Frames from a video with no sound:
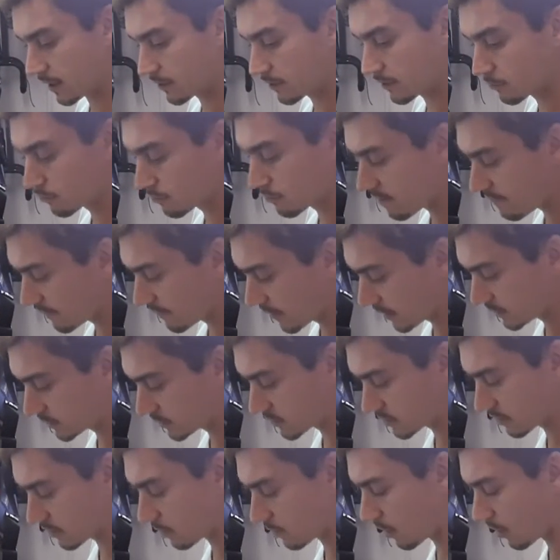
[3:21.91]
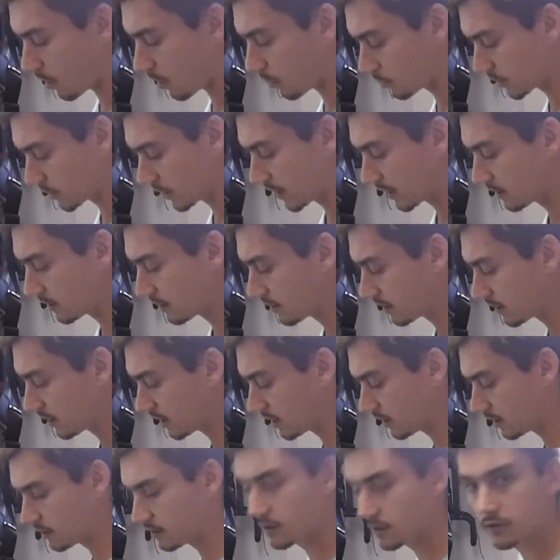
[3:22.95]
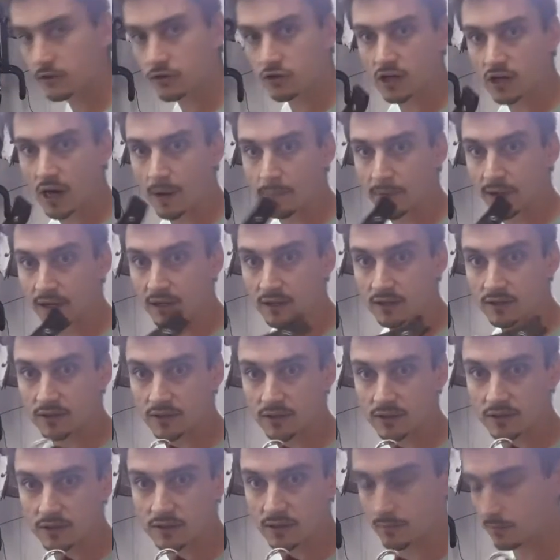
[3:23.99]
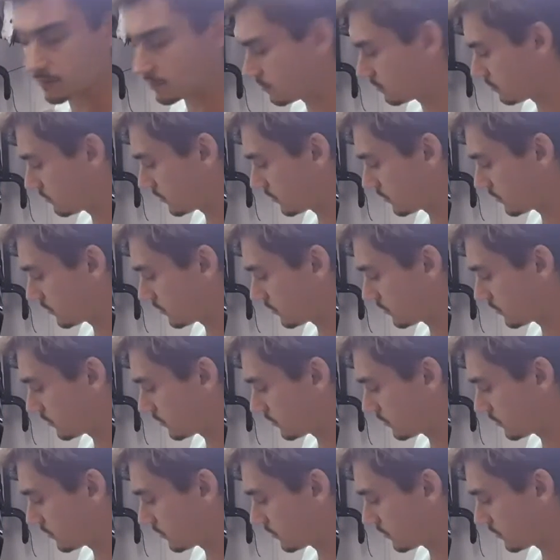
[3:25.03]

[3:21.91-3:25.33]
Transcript: the rivets that were holding in the strapping system